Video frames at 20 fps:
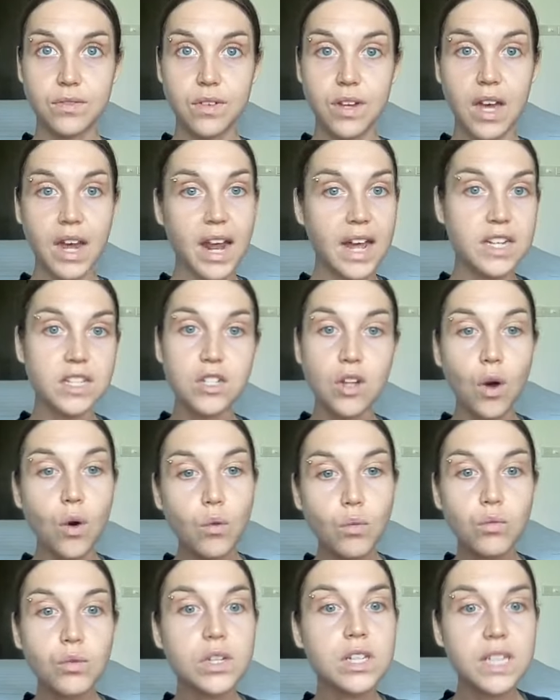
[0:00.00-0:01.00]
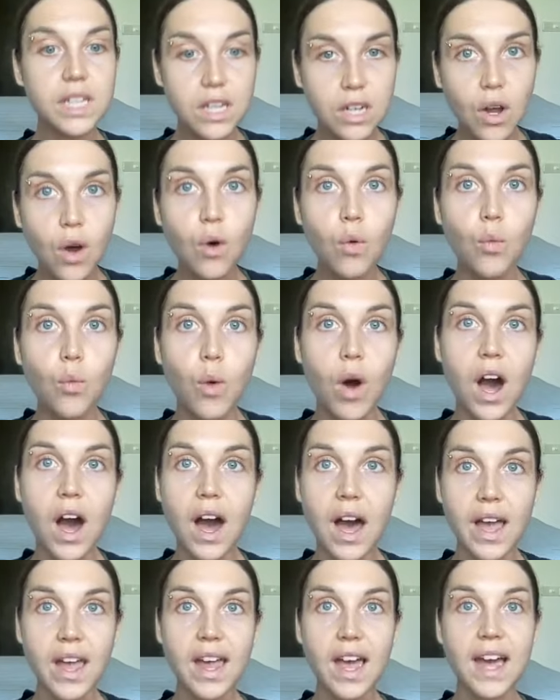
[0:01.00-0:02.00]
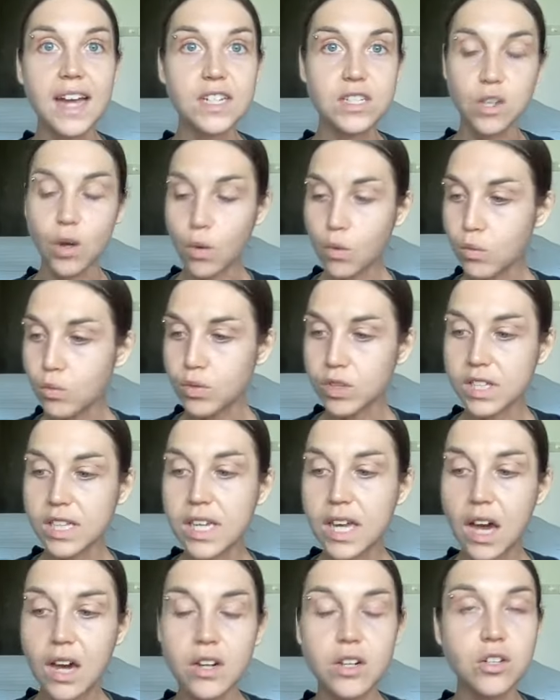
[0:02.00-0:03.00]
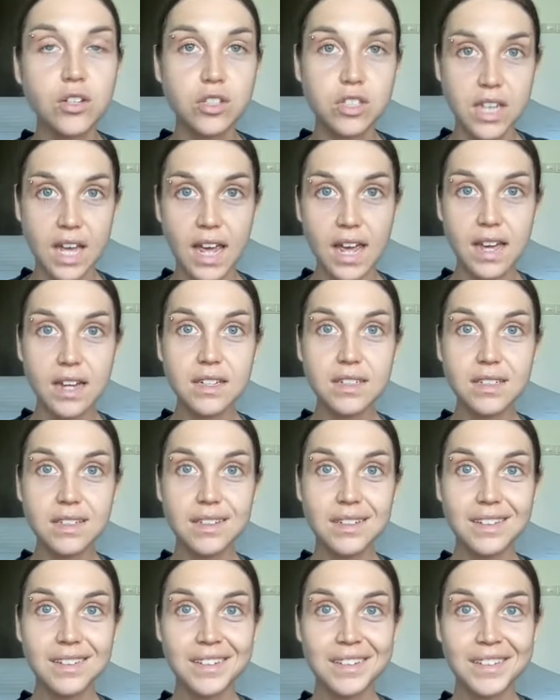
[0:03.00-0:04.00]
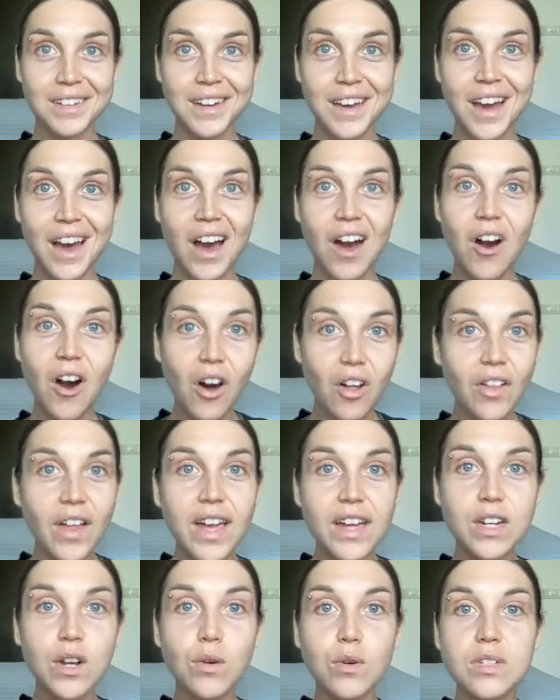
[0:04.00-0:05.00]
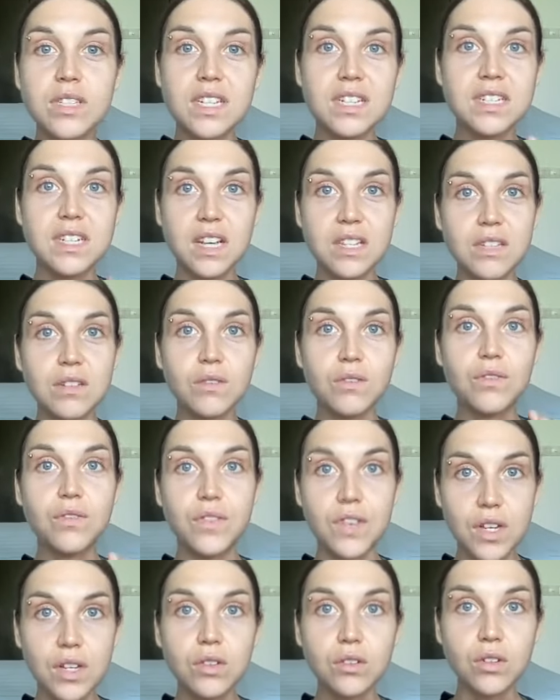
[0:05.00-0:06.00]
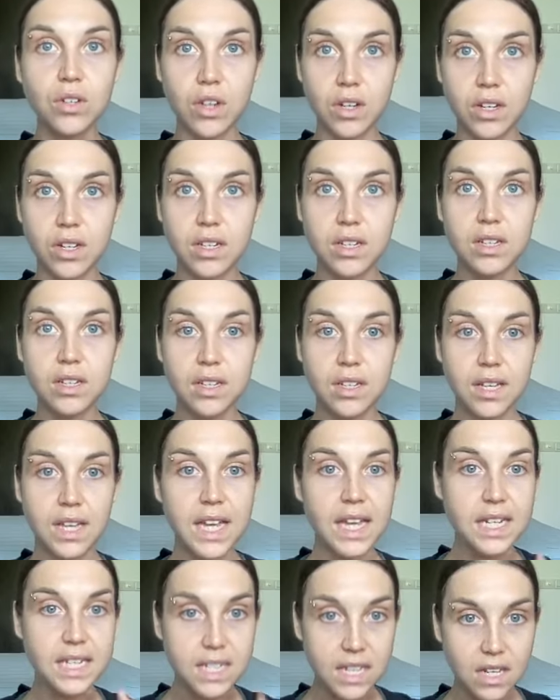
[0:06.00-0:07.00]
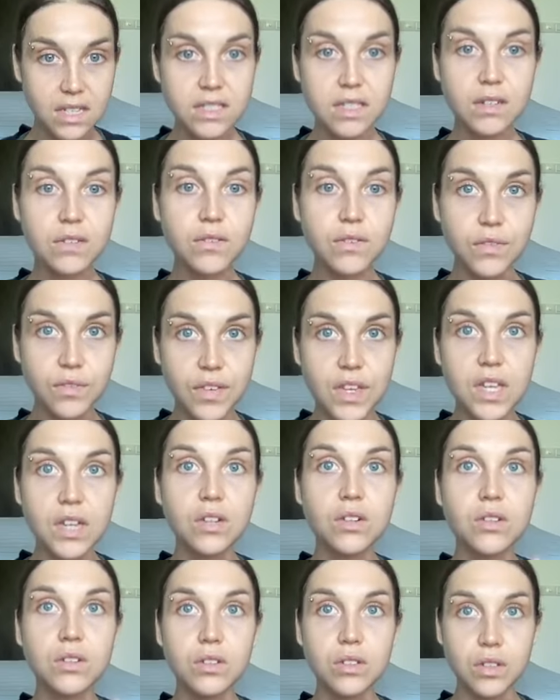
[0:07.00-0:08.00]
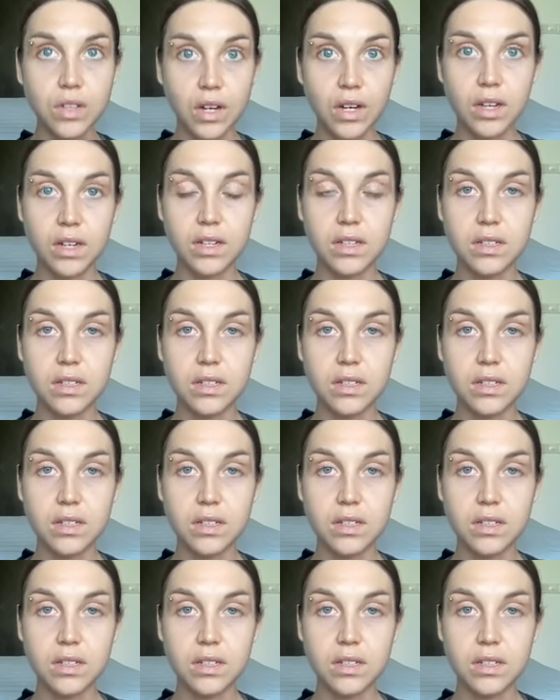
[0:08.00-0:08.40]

And I don't really know why. I don't really understand all I know is it doesn't feel good. It doesn't feel good.